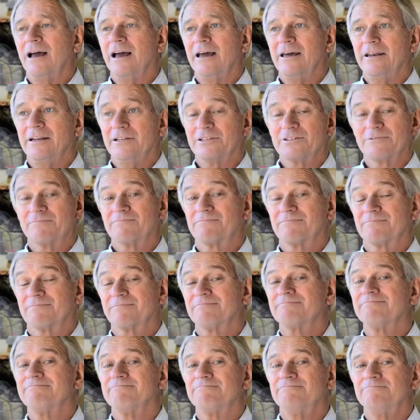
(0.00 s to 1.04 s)
And it's
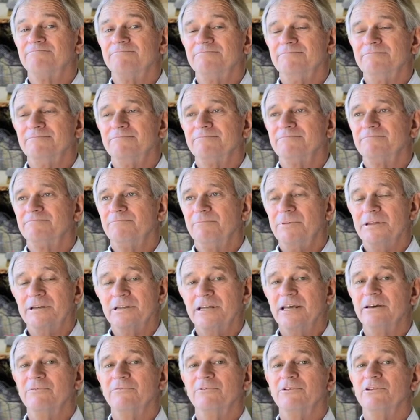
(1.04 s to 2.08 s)
been
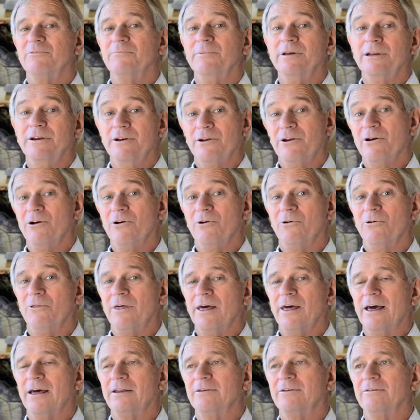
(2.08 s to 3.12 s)
given to me to know
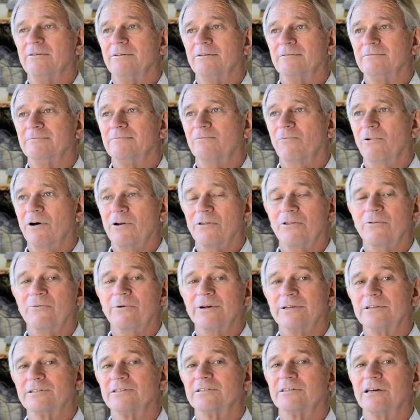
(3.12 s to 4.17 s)
that one of the
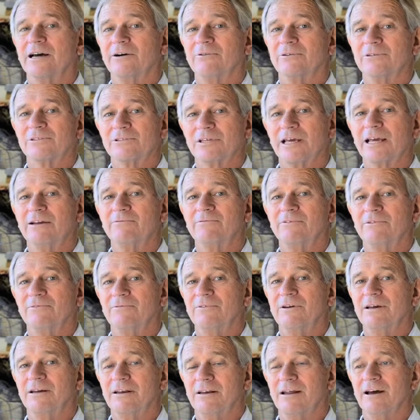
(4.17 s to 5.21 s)
reasons I was saved in
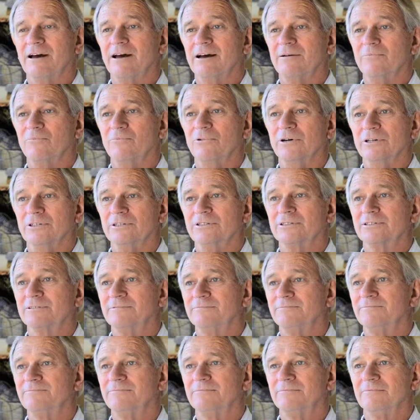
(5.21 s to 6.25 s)
Vietnam was
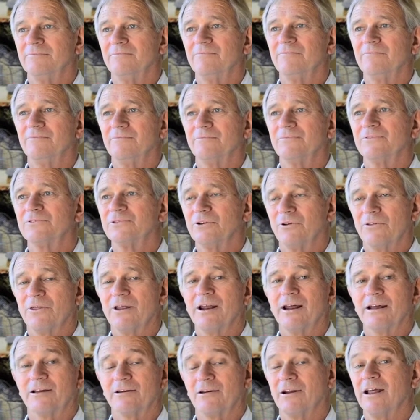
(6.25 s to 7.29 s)
so that
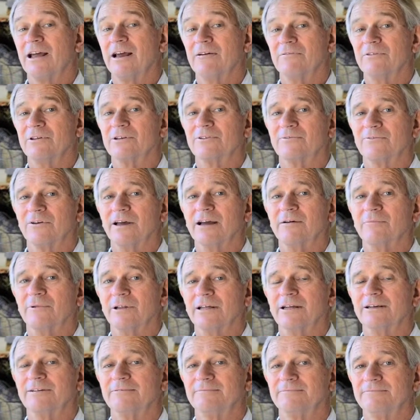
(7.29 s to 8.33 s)
I could have this family.